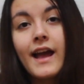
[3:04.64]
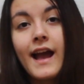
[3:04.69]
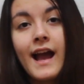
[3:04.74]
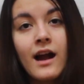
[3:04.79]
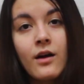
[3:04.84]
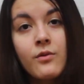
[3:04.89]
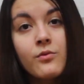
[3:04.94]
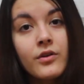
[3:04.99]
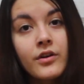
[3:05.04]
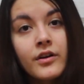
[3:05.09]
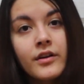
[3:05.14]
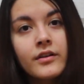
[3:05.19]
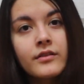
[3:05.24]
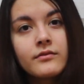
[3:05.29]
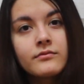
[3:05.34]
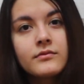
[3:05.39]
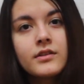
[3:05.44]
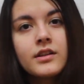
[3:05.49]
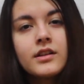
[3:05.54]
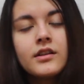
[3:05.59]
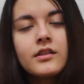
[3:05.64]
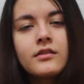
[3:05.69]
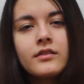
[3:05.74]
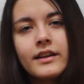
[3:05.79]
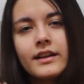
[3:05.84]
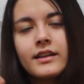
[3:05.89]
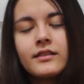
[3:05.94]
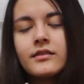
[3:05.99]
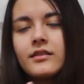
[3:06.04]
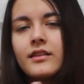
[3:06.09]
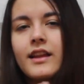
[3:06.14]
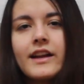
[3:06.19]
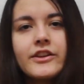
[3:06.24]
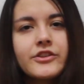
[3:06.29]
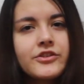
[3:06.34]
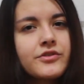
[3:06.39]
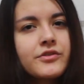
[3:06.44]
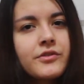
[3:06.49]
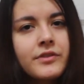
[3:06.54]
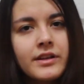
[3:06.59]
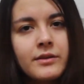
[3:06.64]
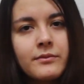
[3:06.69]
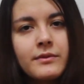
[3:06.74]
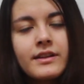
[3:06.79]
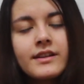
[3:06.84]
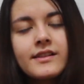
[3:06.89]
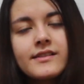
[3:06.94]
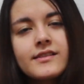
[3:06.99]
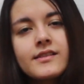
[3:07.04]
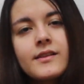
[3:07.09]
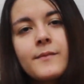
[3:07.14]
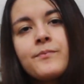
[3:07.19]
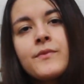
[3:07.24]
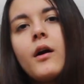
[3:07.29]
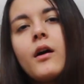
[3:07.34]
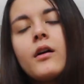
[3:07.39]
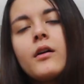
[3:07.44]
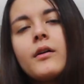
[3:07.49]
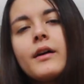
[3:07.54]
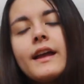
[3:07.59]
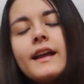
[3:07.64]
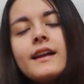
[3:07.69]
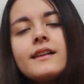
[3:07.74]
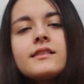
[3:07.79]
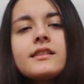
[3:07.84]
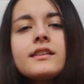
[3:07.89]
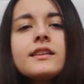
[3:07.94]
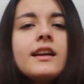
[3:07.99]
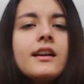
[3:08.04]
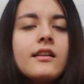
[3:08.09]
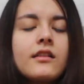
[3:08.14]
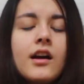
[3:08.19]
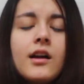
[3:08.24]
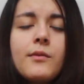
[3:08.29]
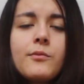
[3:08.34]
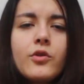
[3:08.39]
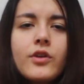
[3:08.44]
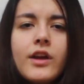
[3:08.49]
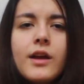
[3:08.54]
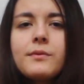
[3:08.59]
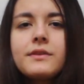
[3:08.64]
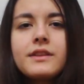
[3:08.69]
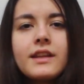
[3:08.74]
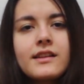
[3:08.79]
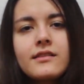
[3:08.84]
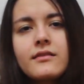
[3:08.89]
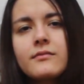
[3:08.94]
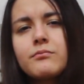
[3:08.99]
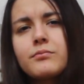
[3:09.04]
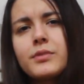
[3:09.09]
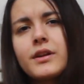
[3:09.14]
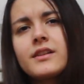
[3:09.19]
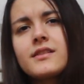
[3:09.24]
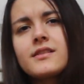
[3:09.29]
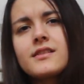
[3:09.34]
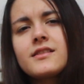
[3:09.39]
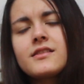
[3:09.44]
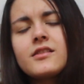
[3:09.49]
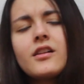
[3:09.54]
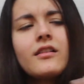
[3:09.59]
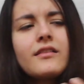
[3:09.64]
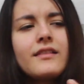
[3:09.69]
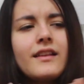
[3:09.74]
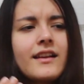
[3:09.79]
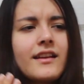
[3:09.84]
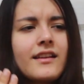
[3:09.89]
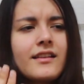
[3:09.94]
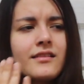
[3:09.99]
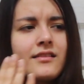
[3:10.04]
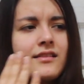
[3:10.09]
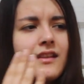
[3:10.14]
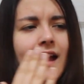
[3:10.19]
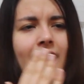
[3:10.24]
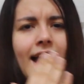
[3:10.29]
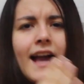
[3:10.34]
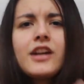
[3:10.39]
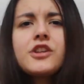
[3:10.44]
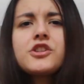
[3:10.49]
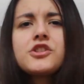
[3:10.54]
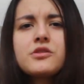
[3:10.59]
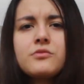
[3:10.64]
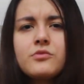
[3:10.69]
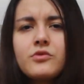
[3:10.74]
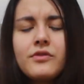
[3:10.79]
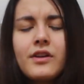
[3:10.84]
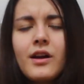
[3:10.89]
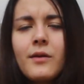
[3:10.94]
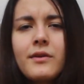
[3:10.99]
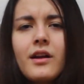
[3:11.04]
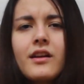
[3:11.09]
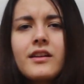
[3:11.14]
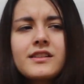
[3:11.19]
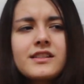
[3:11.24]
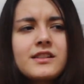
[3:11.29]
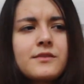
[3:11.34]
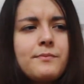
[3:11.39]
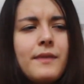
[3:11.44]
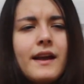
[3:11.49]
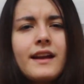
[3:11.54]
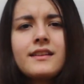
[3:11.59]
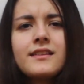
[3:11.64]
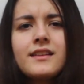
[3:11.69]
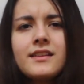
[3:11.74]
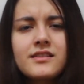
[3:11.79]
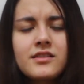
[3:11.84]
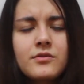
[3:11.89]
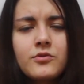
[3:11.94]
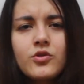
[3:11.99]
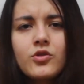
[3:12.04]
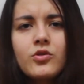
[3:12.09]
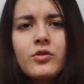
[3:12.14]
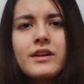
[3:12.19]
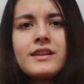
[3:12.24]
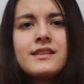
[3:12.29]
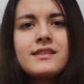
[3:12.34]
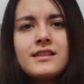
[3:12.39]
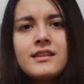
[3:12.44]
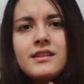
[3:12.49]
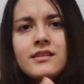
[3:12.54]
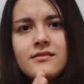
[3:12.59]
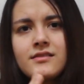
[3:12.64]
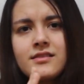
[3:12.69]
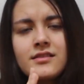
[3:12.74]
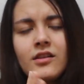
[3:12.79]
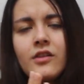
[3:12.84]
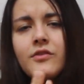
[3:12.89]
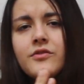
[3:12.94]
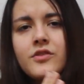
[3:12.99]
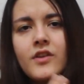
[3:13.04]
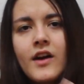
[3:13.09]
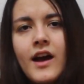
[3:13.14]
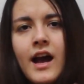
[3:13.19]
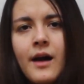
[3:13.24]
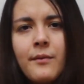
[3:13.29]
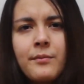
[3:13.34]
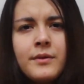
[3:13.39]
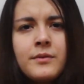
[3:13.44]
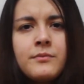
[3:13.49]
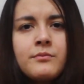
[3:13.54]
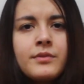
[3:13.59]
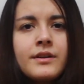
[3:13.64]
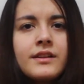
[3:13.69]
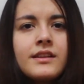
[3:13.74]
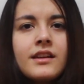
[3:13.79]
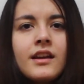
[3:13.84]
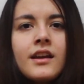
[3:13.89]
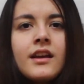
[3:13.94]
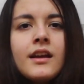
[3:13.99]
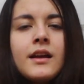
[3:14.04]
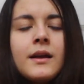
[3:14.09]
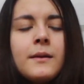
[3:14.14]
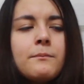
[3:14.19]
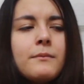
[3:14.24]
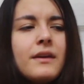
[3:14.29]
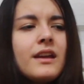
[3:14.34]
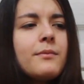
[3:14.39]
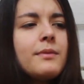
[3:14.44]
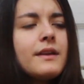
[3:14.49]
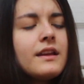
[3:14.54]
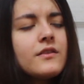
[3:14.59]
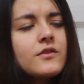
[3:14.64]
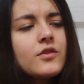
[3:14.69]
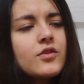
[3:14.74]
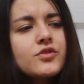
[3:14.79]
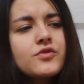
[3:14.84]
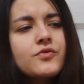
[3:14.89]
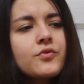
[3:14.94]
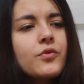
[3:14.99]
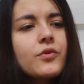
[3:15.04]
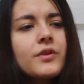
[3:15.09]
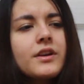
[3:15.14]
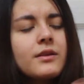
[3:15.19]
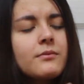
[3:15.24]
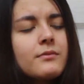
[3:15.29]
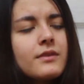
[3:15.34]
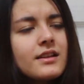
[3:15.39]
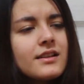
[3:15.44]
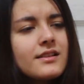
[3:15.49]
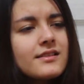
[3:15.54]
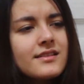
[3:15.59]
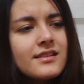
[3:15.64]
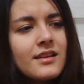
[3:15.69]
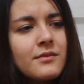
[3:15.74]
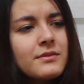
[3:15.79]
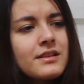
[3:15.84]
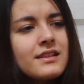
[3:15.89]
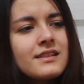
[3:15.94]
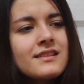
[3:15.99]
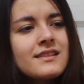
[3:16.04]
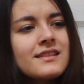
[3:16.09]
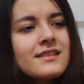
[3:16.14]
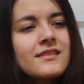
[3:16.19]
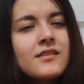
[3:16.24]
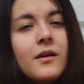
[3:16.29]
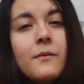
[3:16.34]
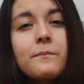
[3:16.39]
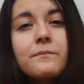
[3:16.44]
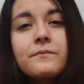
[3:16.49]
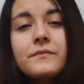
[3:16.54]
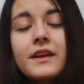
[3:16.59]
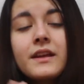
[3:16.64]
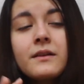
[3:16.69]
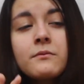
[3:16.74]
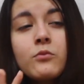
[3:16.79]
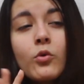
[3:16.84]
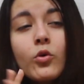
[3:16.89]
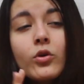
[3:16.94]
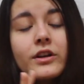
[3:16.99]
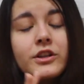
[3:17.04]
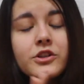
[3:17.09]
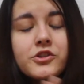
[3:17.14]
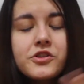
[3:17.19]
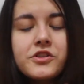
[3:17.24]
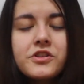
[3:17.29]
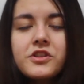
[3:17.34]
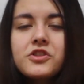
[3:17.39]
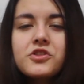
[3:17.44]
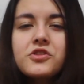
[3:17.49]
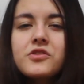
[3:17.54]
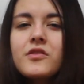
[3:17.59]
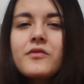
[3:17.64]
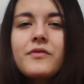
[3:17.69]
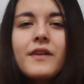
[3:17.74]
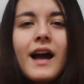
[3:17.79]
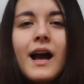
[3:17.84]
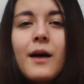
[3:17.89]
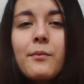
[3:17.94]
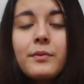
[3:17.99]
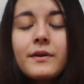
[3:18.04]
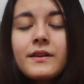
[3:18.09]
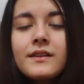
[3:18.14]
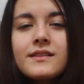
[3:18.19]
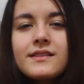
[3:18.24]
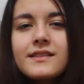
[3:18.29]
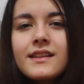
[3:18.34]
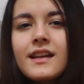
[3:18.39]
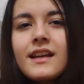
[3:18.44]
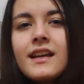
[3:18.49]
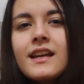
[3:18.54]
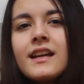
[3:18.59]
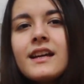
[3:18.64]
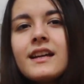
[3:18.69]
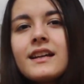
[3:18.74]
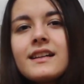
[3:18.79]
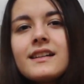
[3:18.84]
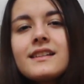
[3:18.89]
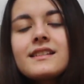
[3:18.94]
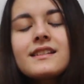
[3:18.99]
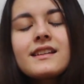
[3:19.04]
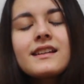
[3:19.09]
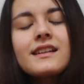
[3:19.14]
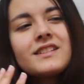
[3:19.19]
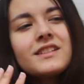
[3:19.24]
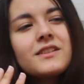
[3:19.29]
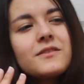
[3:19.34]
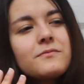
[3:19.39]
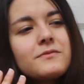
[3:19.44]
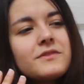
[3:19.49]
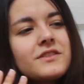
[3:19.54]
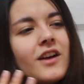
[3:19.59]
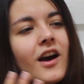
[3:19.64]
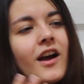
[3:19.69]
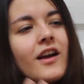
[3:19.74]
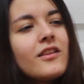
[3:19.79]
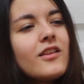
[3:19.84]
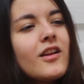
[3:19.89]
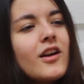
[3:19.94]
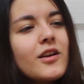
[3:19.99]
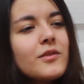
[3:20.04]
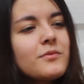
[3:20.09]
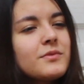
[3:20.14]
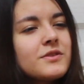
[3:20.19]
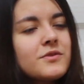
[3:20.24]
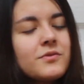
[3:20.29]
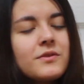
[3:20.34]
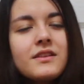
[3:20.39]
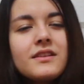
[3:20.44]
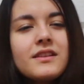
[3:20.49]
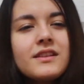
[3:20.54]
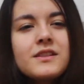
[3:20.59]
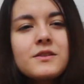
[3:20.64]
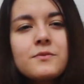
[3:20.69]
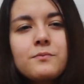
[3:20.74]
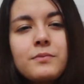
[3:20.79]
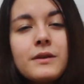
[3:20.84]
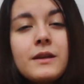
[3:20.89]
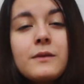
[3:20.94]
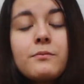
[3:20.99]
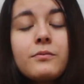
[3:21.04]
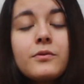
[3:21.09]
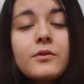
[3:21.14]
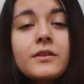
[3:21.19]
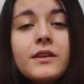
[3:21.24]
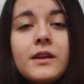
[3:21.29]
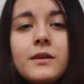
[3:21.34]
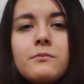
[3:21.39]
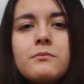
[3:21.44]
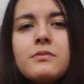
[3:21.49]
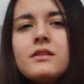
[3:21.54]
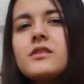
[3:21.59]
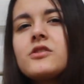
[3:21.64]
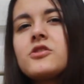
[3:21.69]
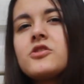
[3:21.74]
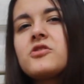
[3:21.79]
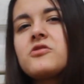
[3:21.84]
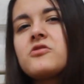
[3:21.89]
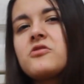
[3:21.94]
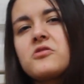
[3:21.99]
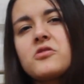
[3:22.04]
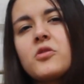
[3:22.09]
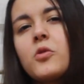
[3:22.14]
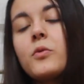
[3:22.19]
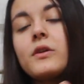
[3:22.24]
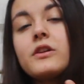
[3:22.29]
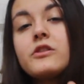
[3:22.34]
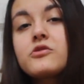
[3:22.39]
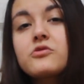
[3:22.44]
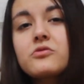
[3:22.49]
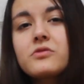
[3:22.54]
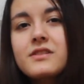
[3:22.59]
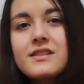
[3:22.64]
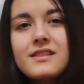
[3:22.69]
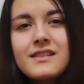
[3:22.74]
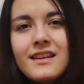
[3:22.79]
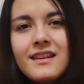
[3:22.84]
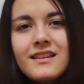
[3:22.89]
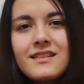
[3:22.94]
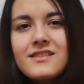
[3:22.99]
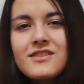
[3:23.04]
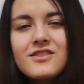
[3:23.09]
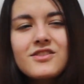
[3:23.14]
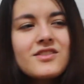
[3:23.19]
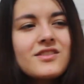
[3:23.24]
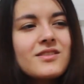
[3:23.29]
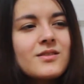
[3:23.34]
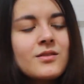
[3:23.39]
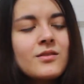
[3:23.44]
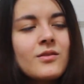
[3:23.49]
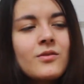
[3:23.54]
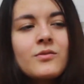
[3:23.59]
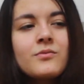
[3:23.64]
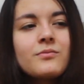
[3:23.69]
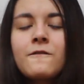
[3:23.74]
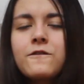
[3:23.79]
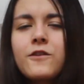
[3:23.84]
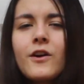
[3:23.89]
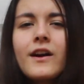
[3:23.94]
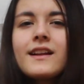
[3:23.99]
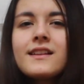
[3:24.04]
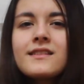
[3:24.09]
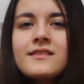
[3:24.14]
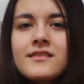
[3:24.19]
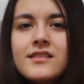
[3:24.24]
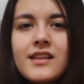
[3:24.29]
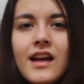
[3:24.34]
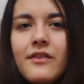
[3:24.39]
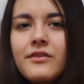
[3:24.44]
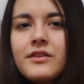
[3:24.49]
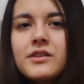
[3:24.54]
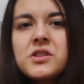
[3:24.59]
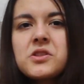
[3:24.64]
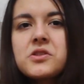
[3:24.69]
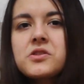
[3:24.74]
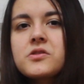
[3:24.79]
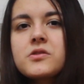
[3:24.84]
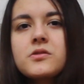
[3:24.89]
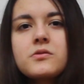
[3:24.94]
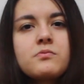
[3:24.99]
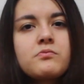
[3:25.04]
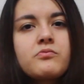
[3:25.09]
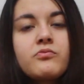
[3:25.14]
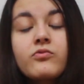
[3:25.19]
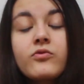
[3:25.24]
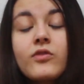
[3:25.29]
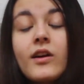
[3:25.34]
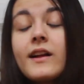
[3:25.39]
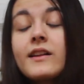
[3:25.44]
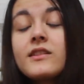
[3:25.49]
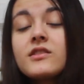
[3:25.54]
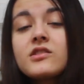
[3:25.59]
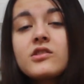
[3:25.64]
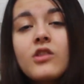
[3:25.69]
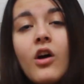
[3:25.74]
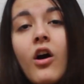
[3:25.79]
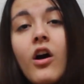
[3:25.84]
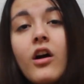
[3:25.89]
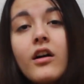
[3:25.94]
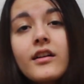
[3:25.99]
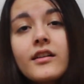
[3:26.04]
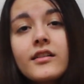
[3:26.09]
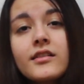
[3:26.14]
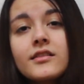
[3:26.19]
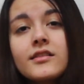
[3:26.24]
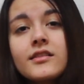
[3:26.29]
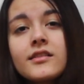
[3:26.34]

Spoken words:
an hour, like in the last 30 minutes. And again, I'm okay with that because it's not like an action movie. I'm not expecting some crazy stuff to happen, but maybe in those 40 minutes, I mean, something more interesting should have happened, because the dialogue between these people can be so interesting. It's just, you know, friends having just friend talk.